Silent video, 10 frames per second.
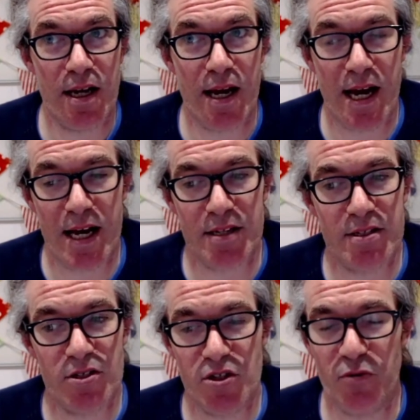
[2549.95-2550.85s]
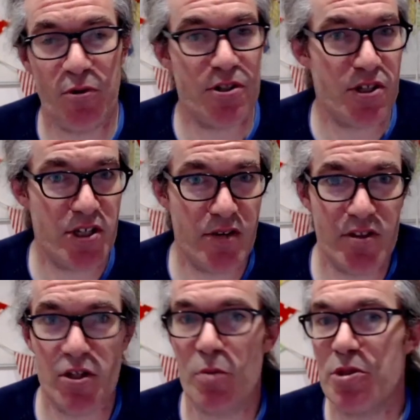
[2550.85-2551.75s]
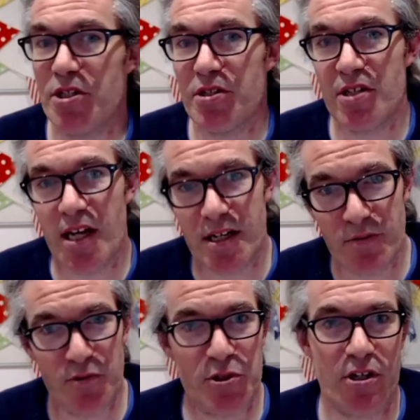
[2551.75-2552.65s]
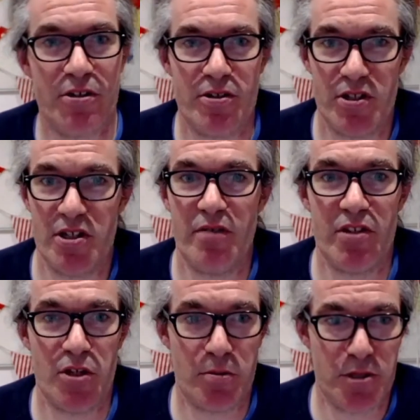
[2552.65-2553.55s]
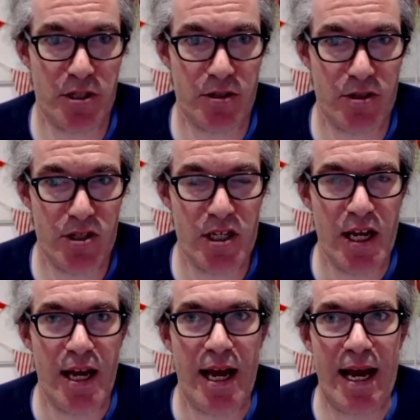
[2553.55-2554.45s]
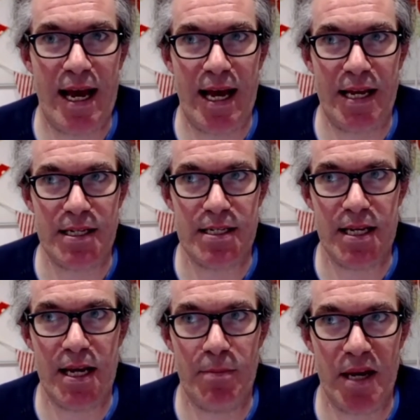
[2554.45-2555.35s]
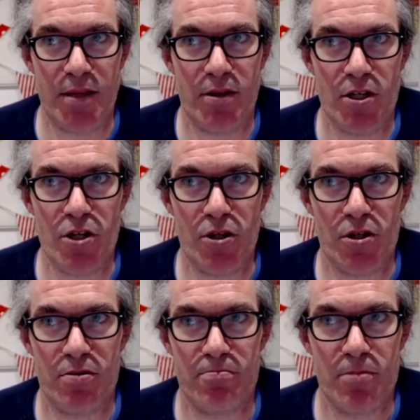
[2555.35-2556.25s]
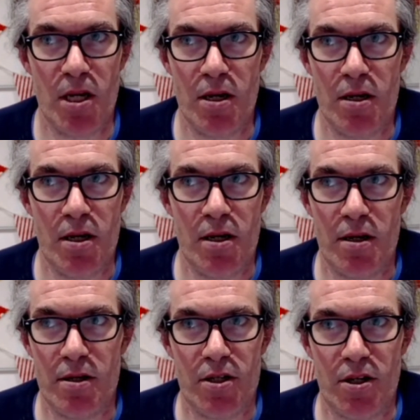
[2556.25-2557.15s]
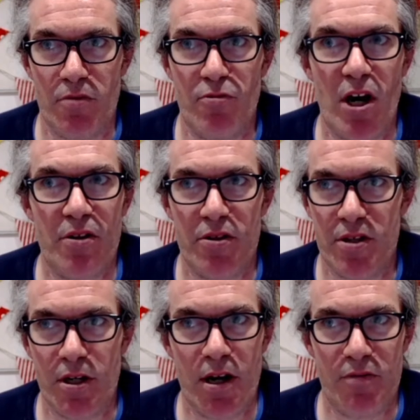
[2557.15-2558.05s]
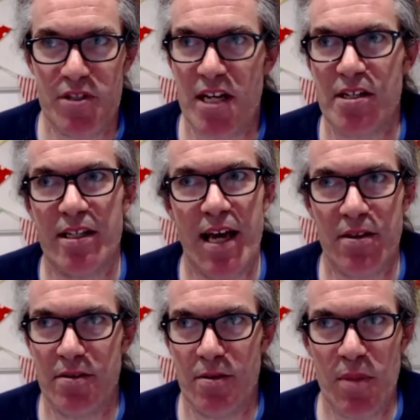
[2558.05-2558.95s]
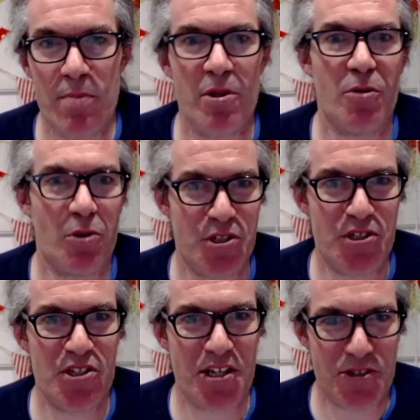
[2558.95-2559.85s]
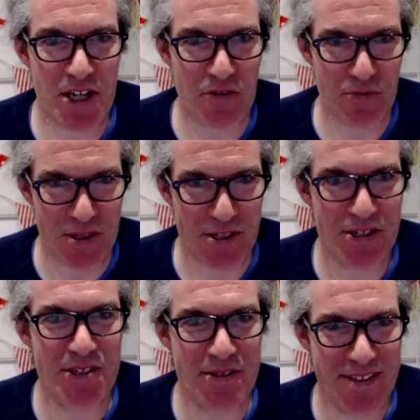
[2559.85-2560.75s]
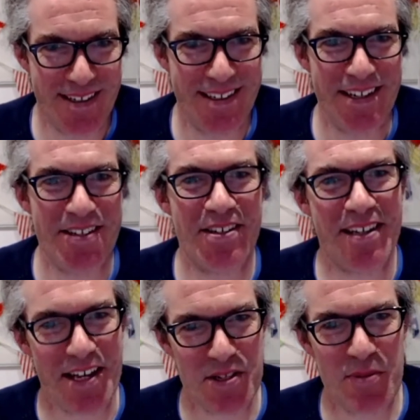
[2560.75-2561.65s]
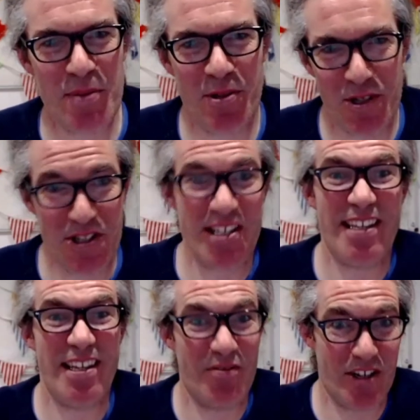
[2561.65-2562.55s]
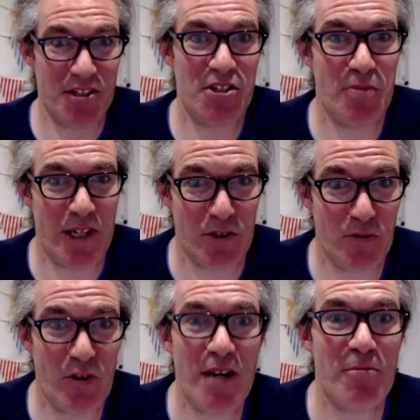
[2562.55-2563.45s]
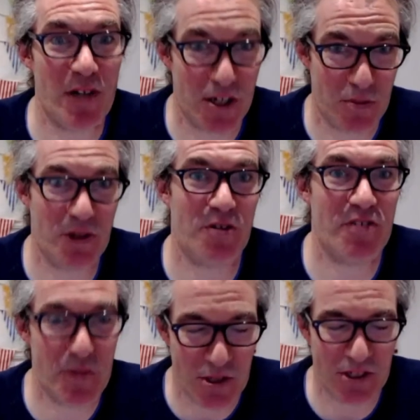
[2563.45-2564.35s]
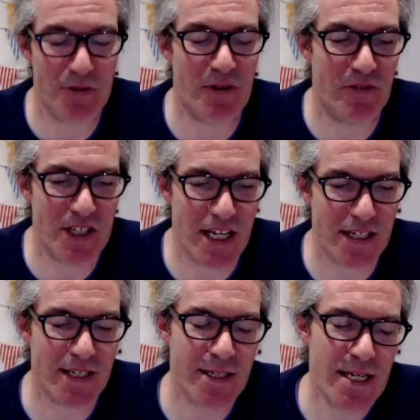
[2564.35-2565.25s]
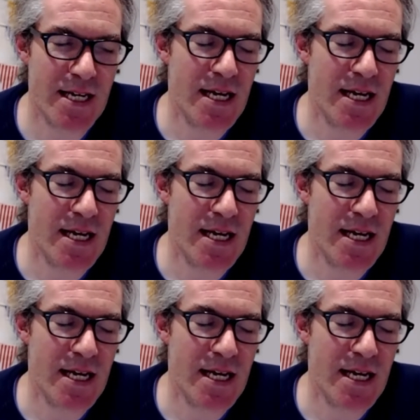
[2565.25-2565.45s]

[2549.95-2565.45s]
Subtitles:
had software as a service options, it had infrastructure as a service options, and it meant that you could, rather than go out for tender, get the people who wanted to sell to government. You could get some people who could see the advantage of being on a framework but not responding to every tender.